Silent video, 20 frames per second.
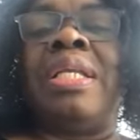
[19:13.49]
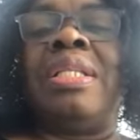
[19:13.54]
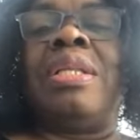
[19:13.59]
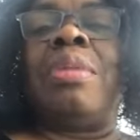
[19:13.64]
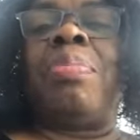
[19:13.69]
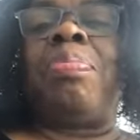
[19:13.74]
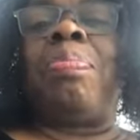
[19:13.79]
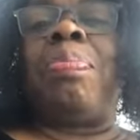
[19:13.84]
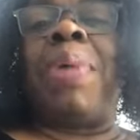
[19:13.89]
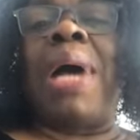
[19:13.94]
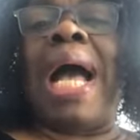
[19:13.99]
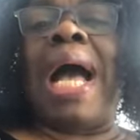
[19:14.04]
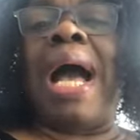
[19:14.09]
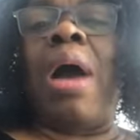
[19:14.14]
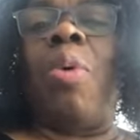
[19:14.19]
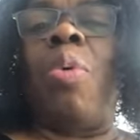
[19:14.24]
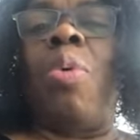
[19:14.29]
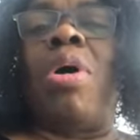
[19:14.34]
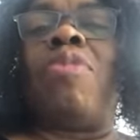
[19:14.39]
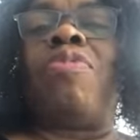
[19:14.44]
the
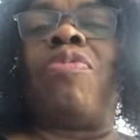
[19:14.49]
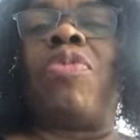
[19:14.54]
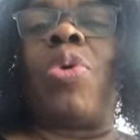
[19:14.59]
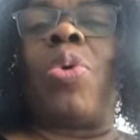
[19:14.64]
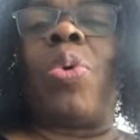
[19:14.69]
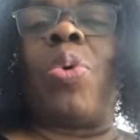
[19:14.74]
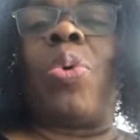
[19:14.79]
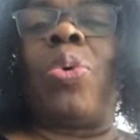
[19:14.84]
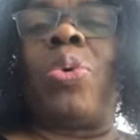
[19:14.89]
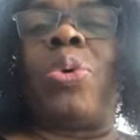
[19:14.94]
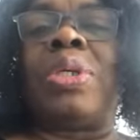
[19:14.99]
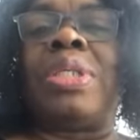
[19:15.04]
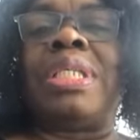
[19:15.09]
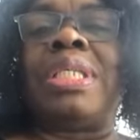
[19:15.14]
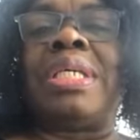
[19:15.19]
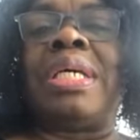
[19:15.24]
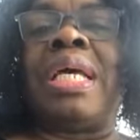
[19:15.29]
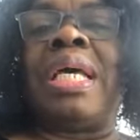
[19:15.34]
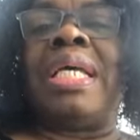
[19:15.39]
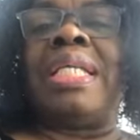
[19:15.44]
power of God,
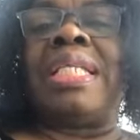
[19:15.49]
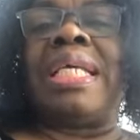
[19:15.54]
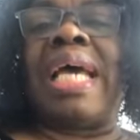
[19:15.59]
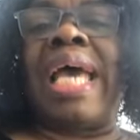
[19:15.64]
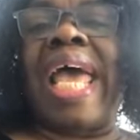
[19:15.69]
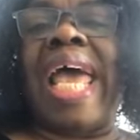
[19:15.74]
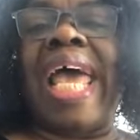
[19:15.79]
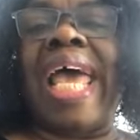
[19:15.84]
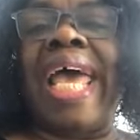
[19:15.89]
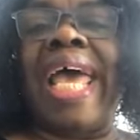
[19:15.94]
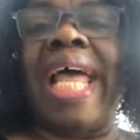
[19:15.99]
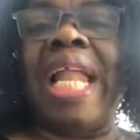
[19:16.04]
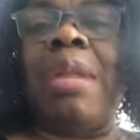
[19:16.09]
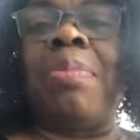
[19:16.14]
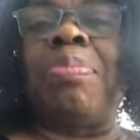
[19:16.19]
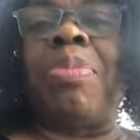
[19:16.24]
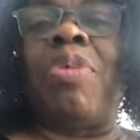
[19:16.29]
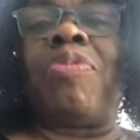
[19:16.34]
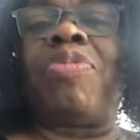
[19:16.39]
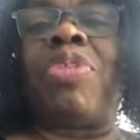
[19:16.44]
the
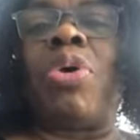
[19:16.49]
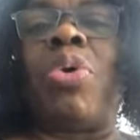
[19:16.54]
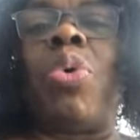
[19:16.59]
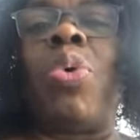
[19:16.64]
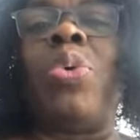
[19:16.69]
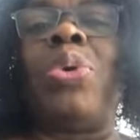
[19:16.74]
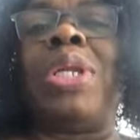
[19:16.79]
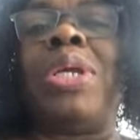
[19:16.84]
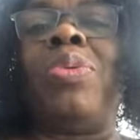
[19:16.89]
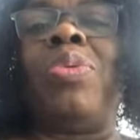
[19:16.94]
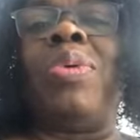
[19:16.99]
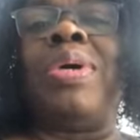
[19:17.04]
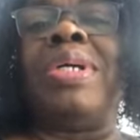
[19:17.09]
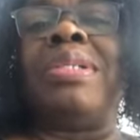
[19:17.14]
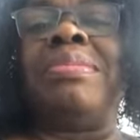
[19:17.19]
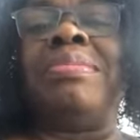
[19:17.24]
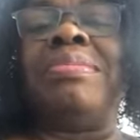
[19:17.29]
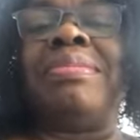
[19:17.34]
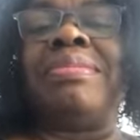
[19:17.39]
help of the Holy One.